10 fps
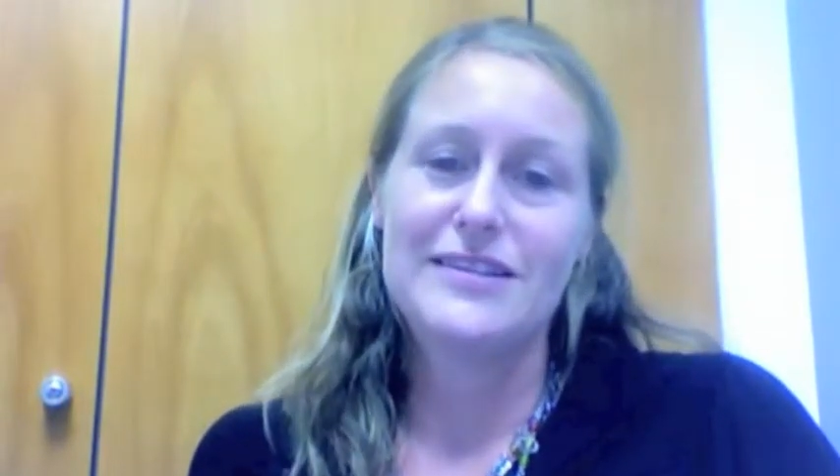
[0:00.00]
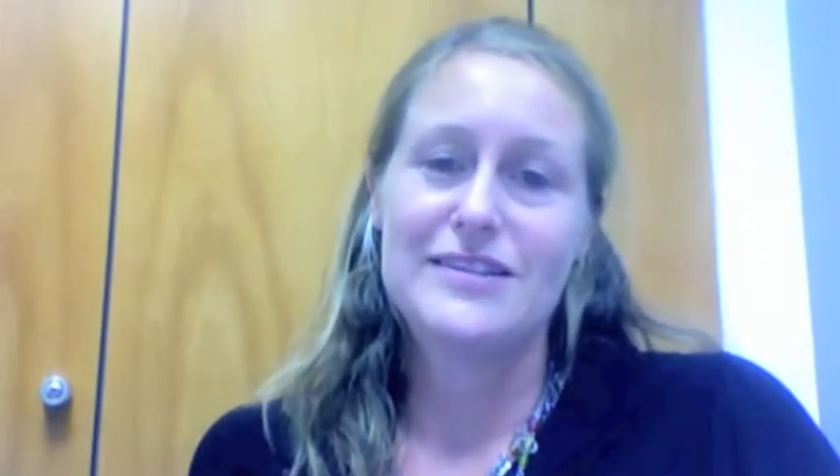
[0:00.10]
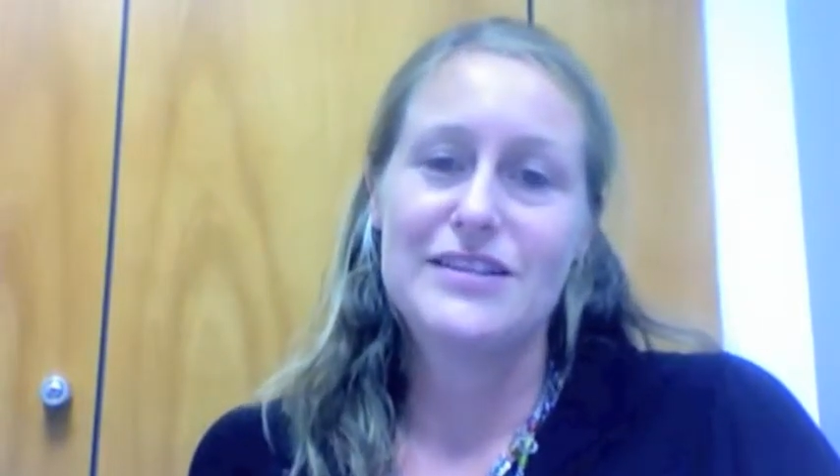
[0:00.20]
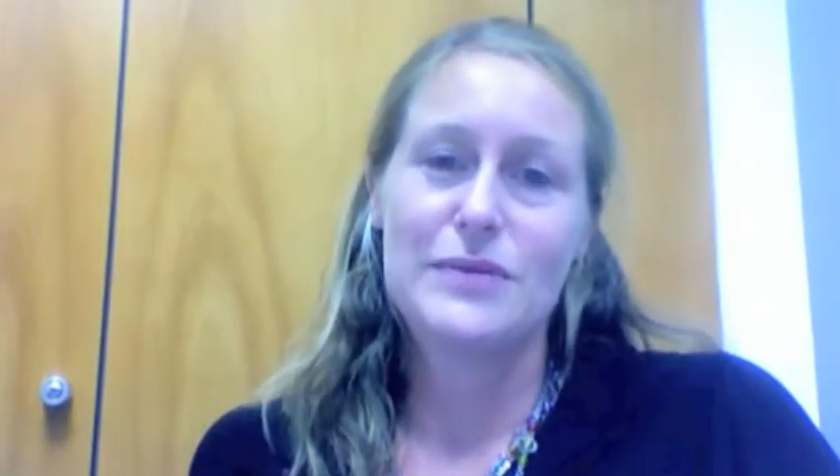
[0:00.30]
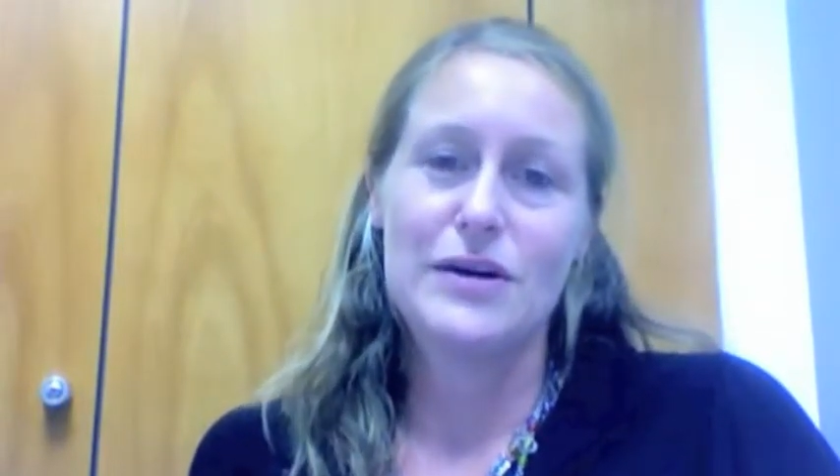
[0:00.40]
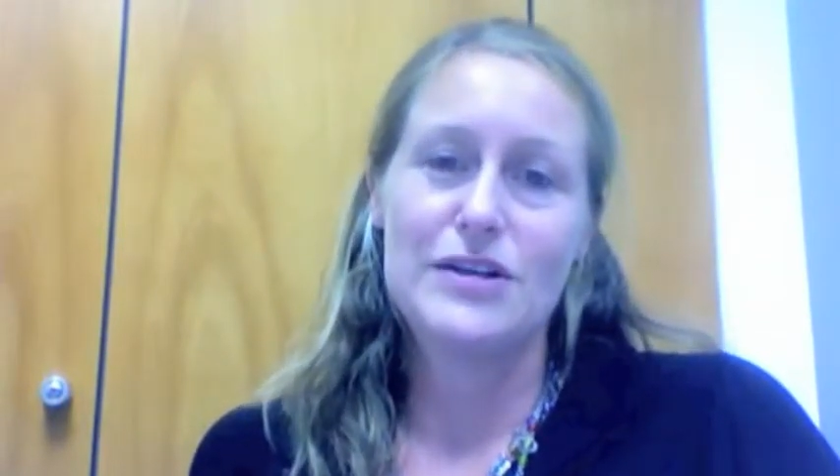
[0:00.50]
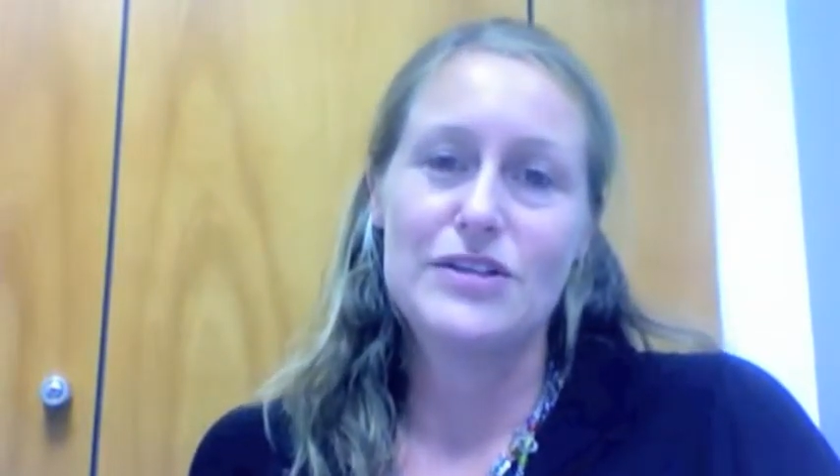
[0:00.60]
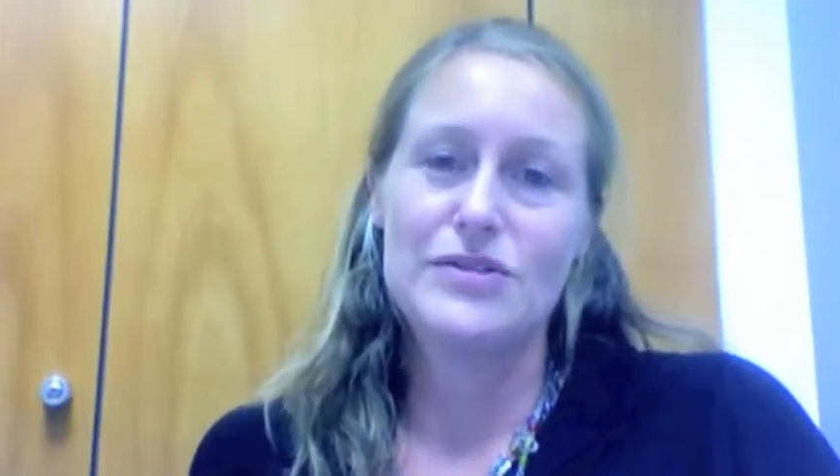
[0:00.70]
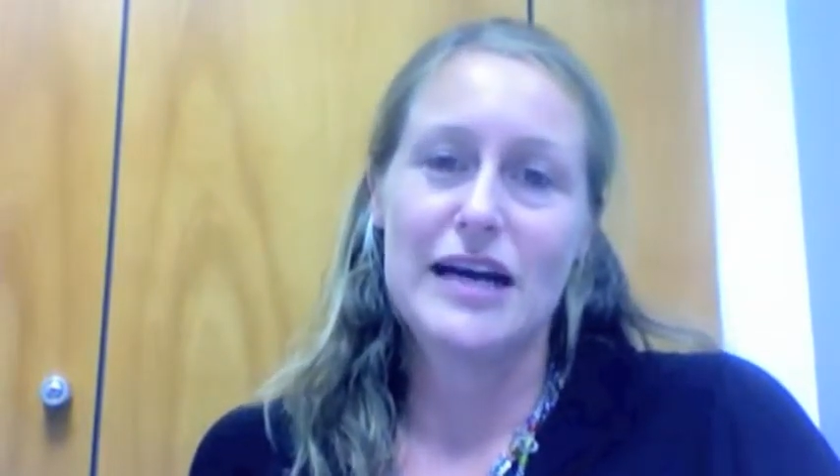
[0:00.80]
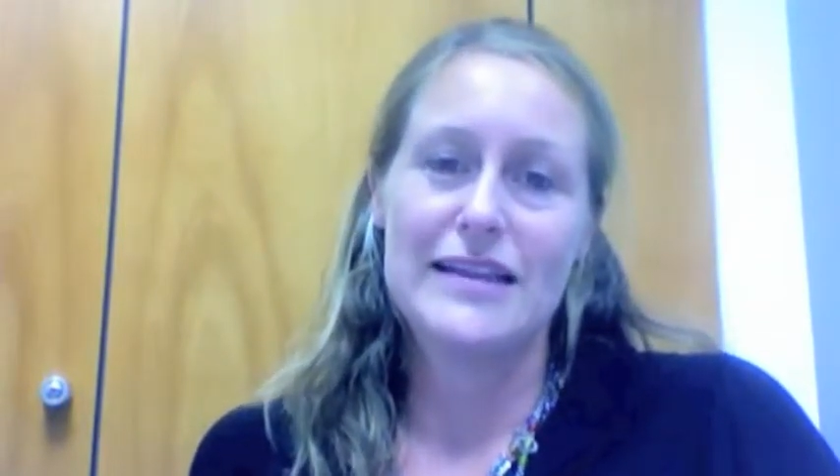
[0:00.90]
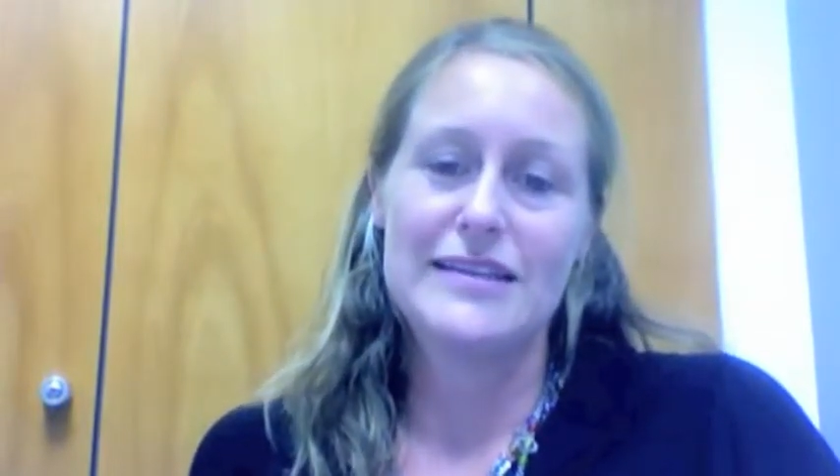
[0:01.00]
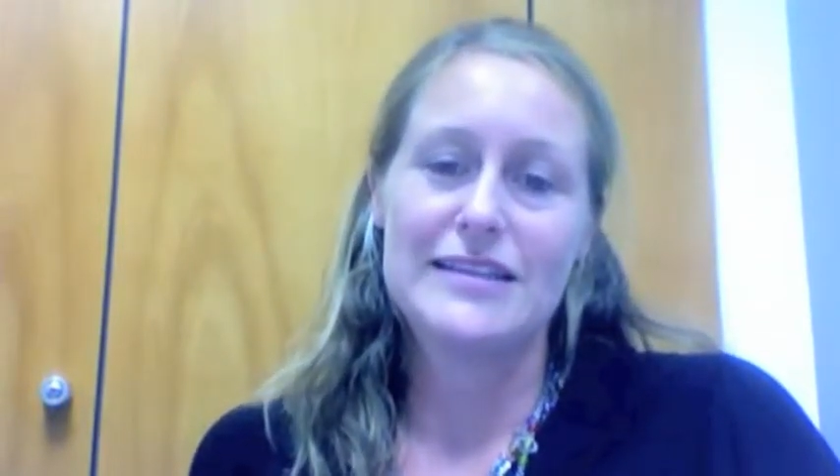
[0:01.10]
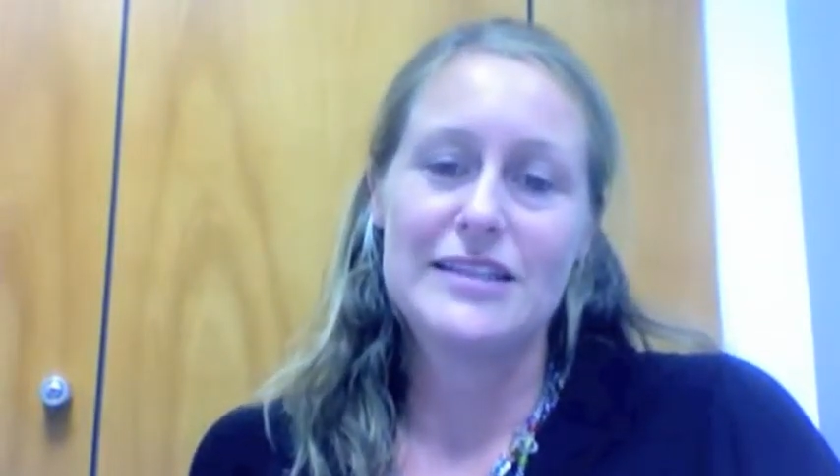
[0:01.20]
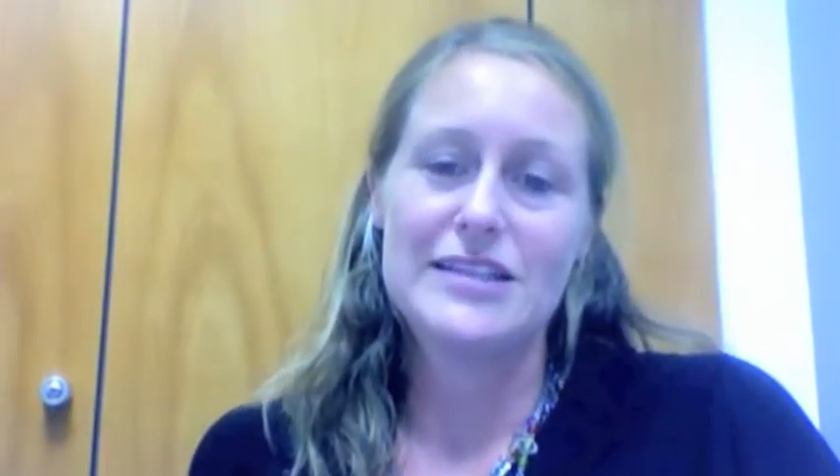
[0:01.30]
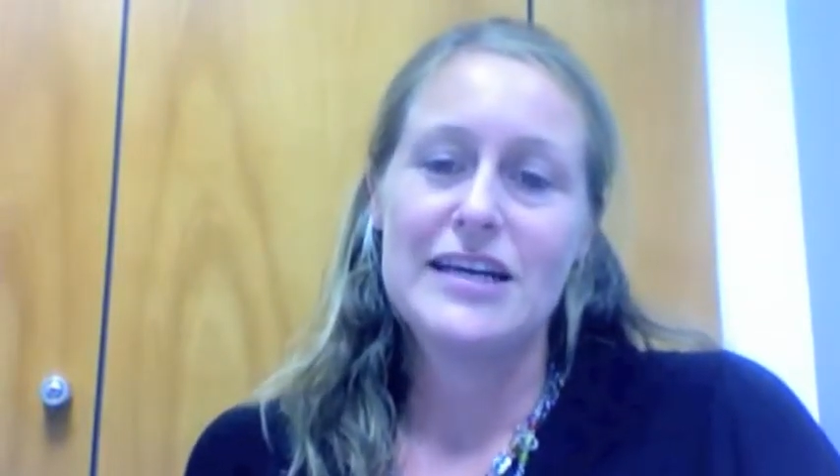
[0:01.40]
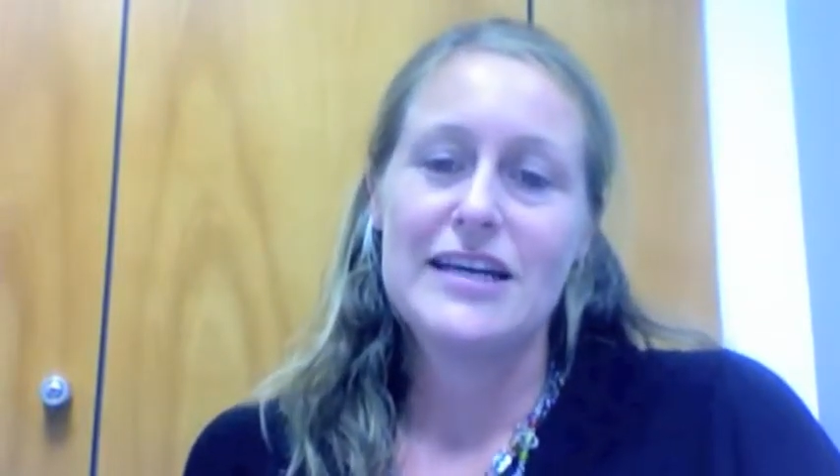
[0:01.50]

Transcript: in the Sumatra Challenge.